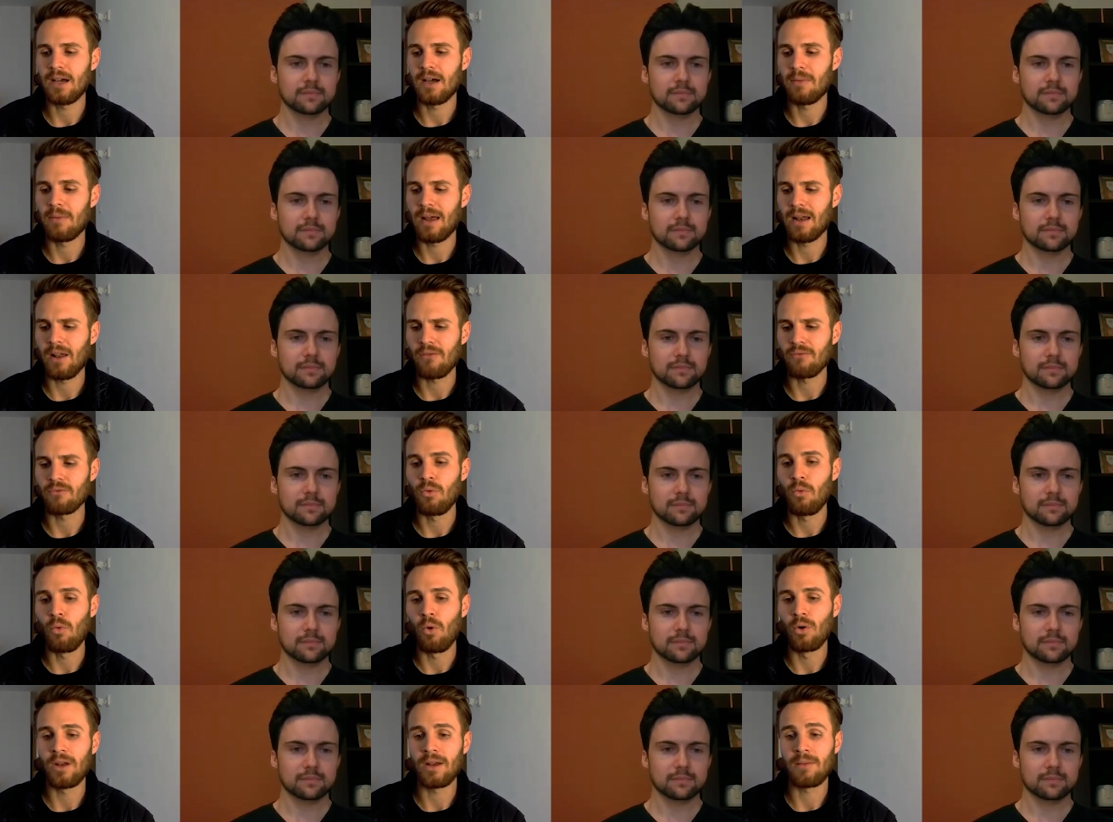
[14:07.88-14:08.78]
Speaker 1: um, and like
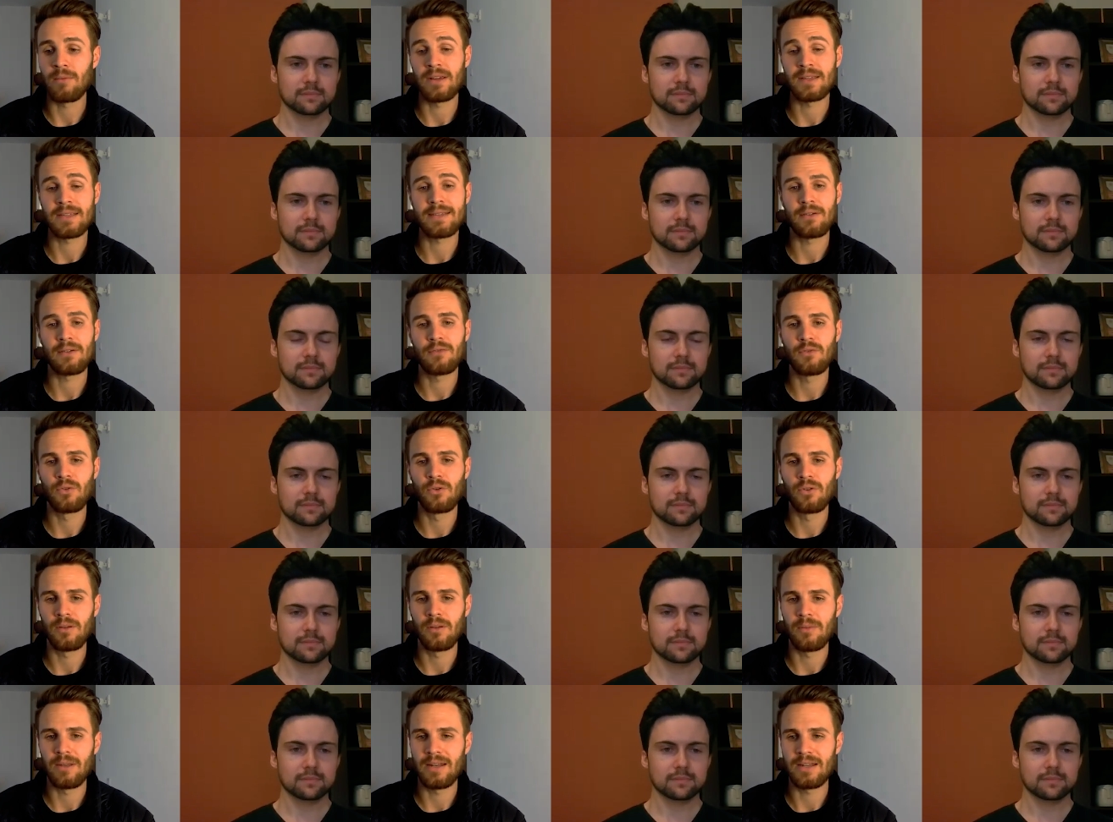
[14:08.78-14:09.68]
rewarding myself for
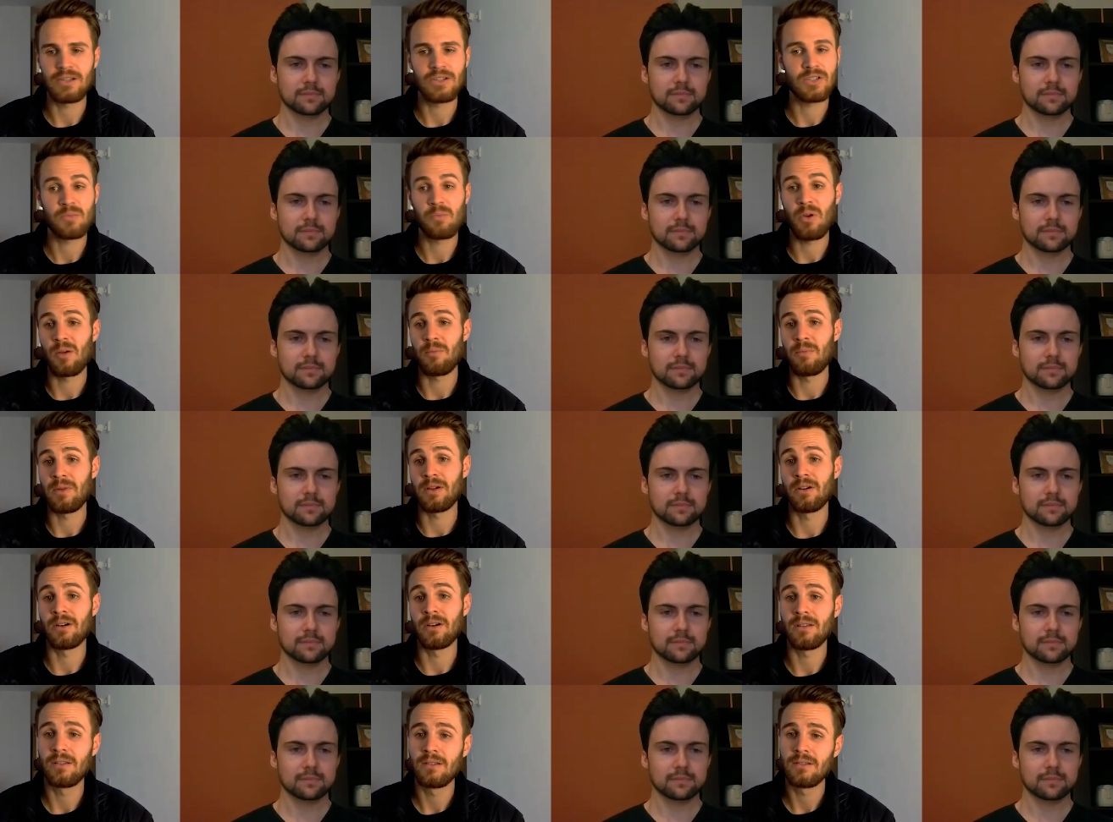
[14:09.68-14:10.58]
them, and it just spurred me
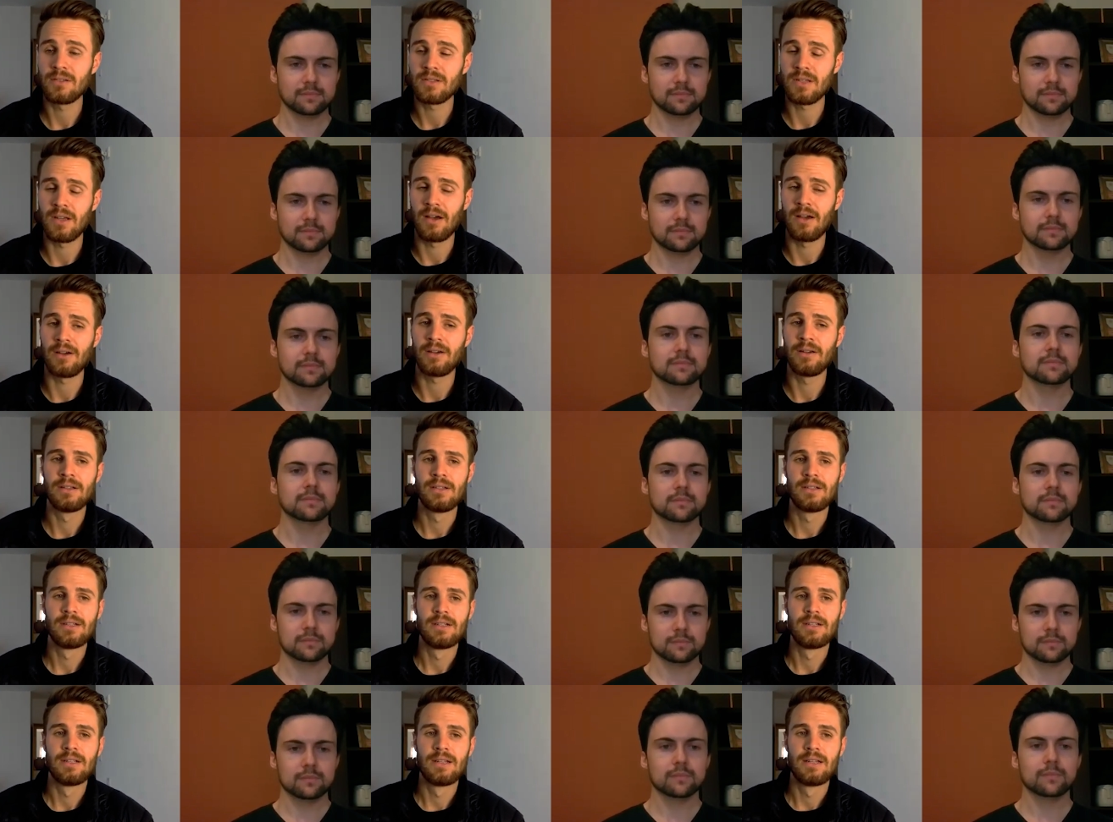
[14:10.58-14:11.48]
on. So
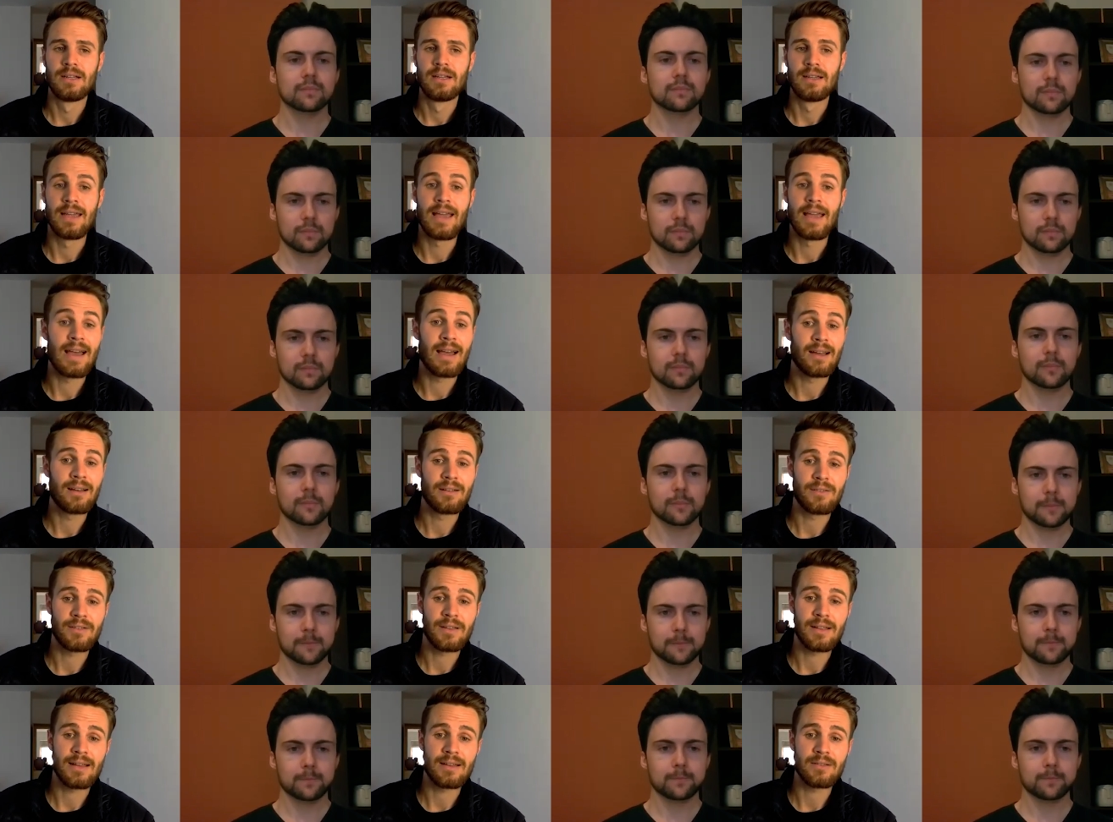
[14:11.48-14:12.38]
yeah, I
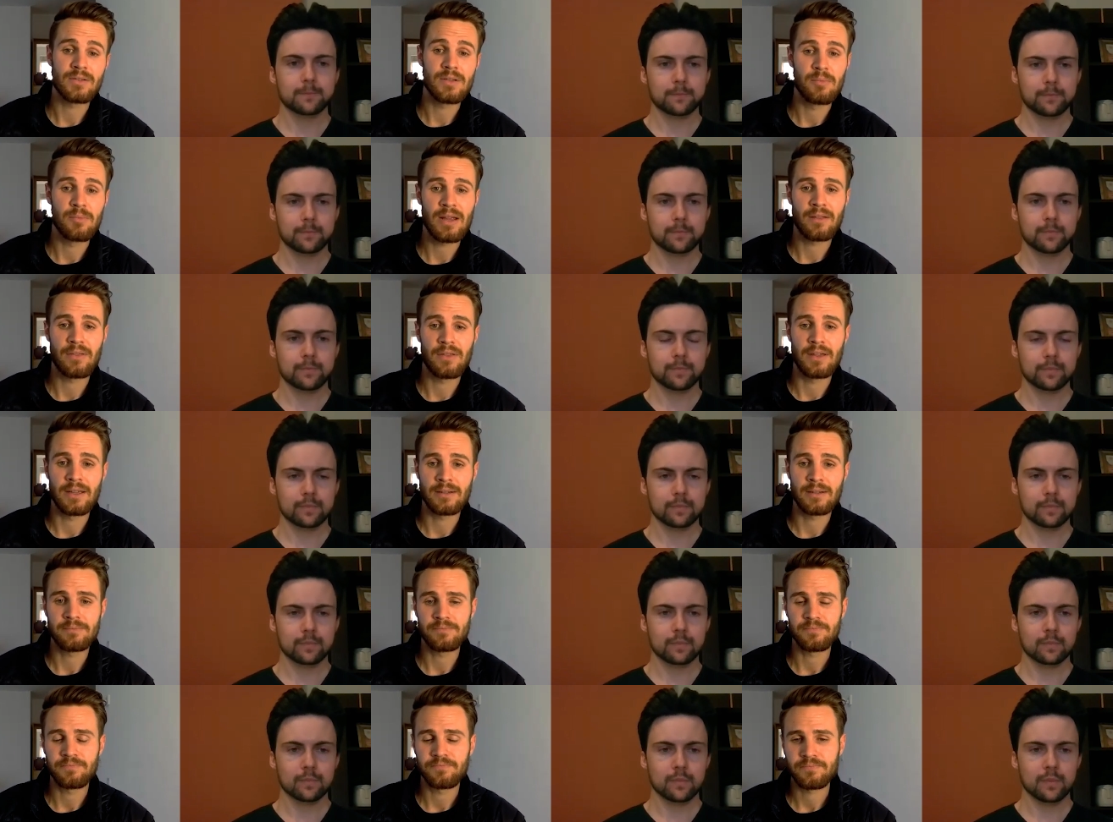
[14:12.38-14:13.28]
think that was the big
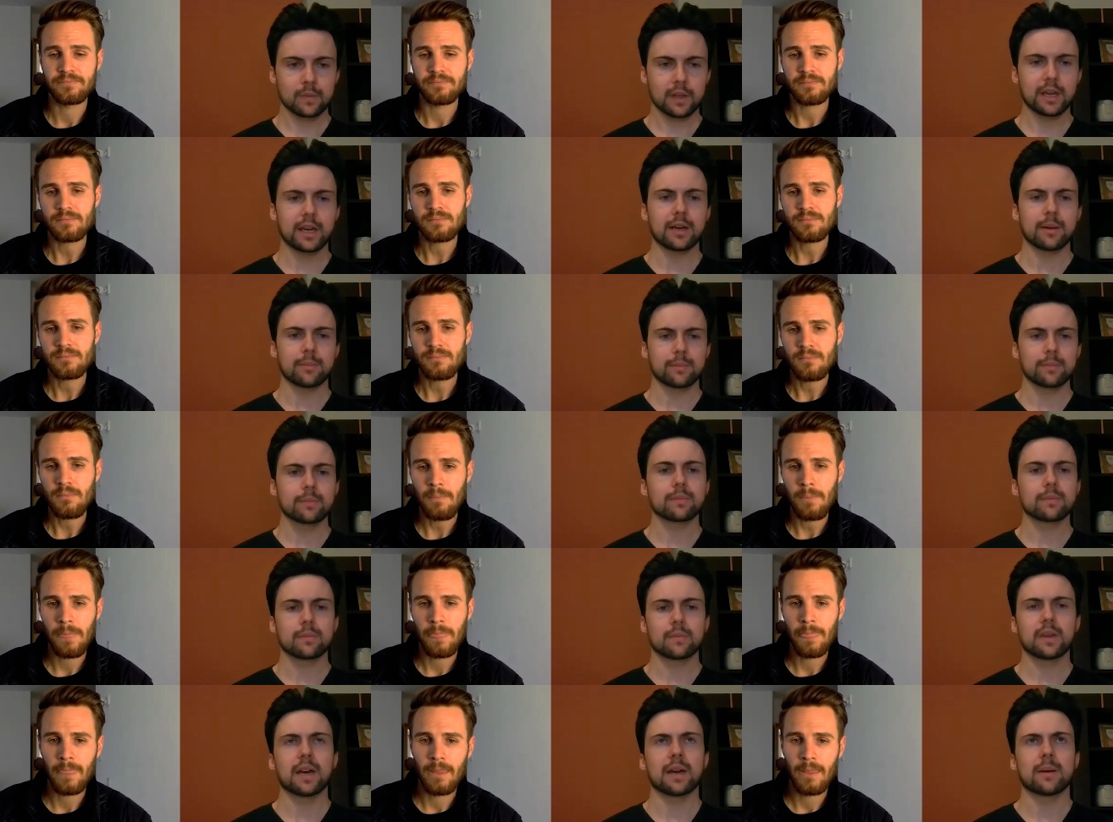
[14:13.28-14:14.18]
thing.
Speaker 2: Yeah,
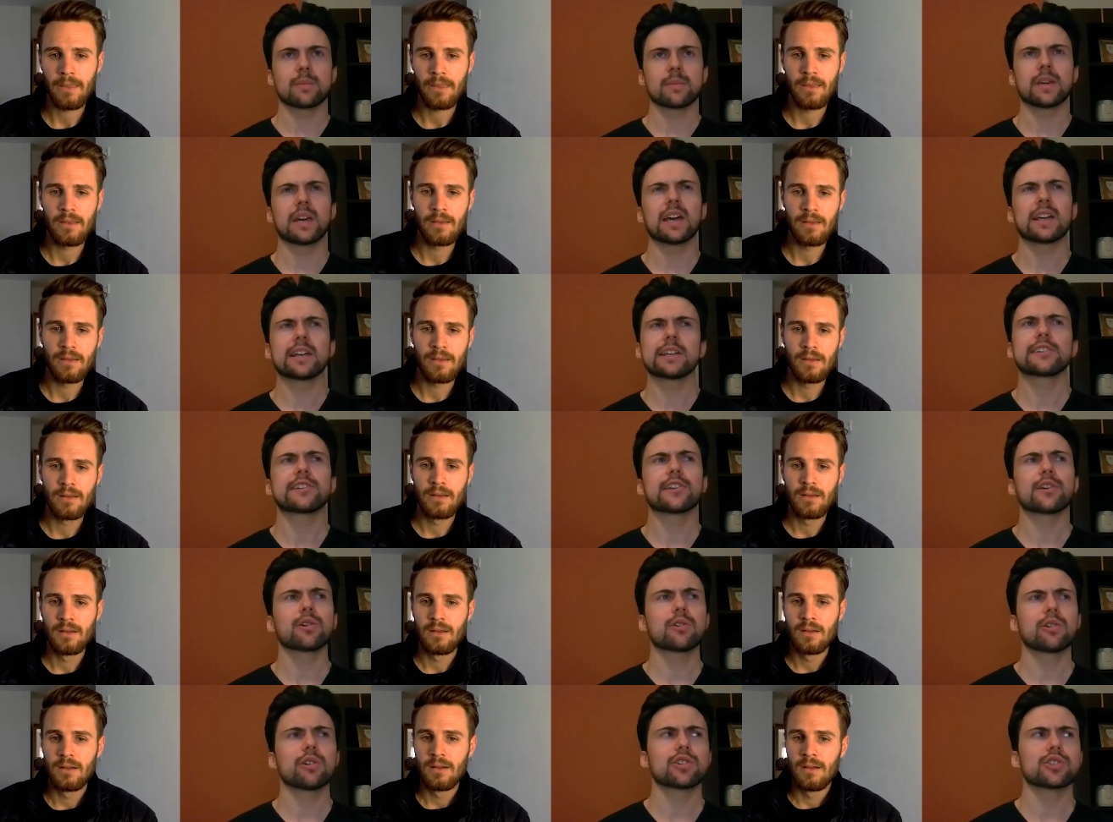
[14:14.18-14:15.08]
yeah, yeah. It's
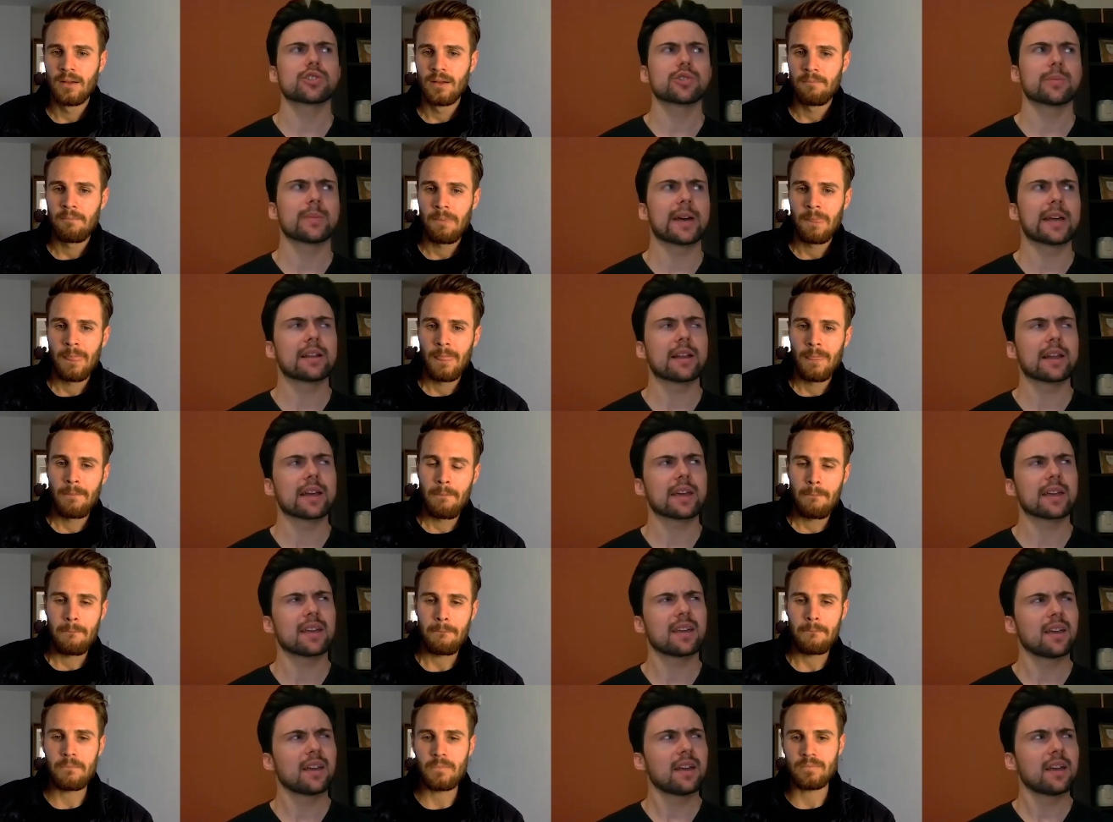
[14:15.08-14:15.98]
so crucial, man.
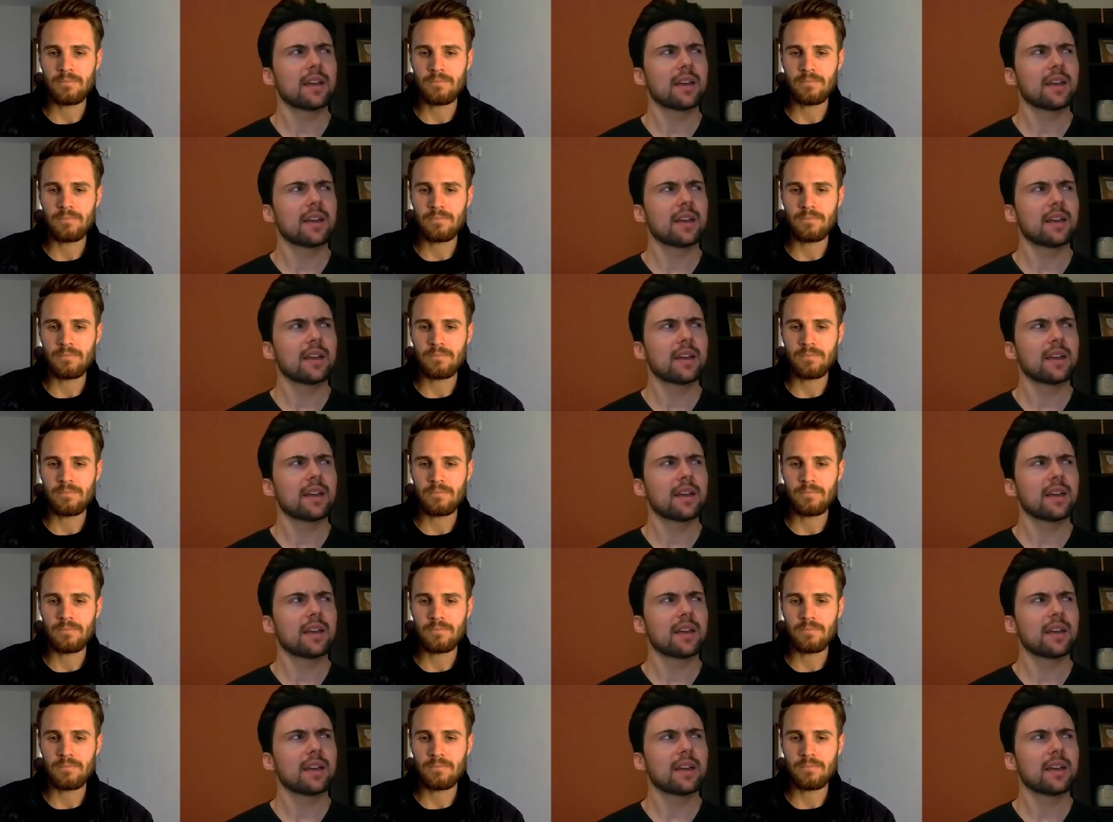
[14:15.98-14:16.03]
Like